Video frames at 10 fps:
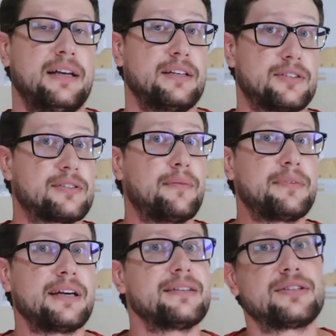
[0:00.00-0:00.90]

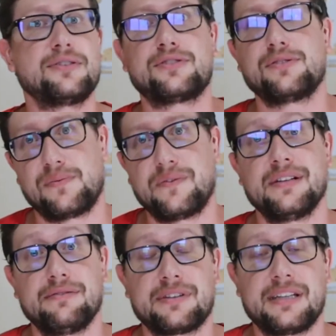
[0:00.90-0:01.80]
Sometimes YouTube
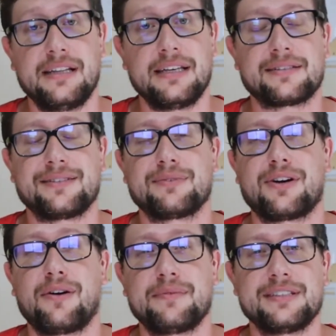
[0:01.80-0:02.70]
will delete some
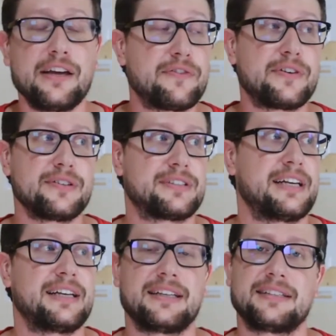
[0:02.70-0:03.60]
comments if you
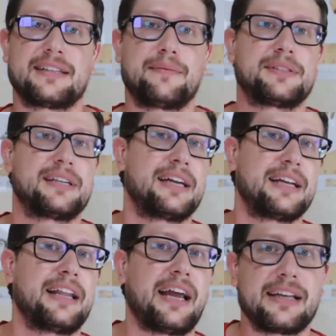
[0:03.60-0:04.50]
say
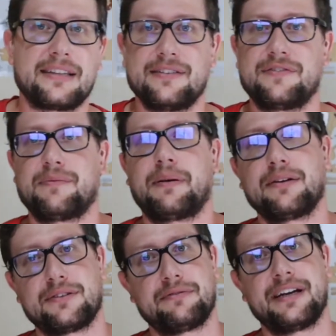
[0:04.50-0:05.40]
something negative
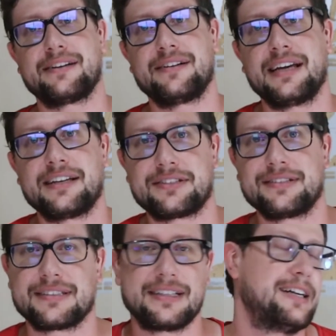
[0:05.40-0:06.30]
about the
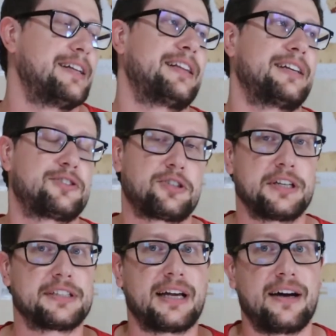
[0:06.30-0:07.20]
regulations. That's
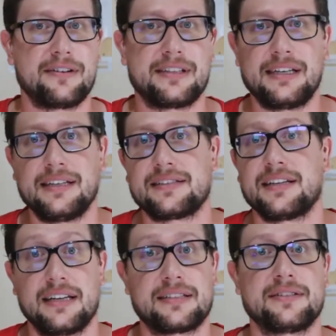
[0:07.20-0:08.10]
just how it
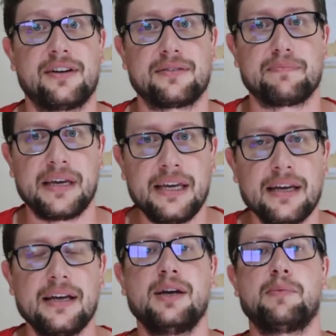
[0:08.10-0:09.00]
is. It's not
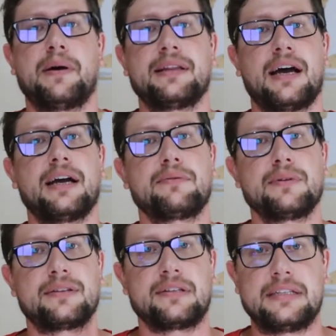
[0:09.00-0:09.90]
me, but I
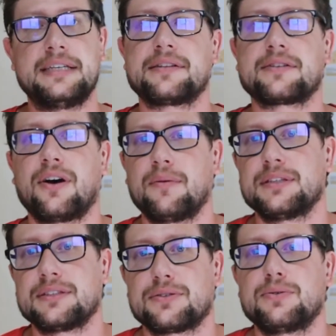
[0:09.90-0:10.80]
will delete
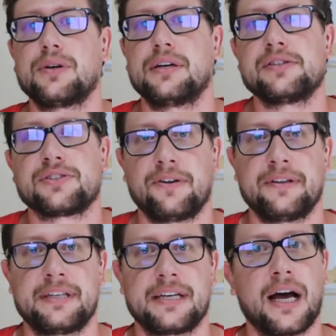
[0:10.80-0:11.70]
comments who are
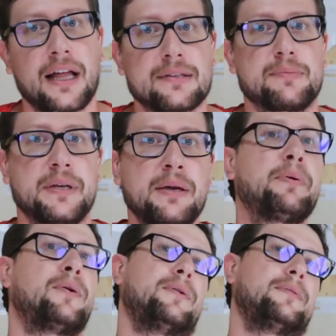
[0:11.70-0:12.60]
insulting other
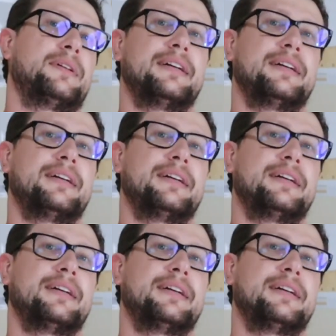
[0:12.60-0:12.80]
people.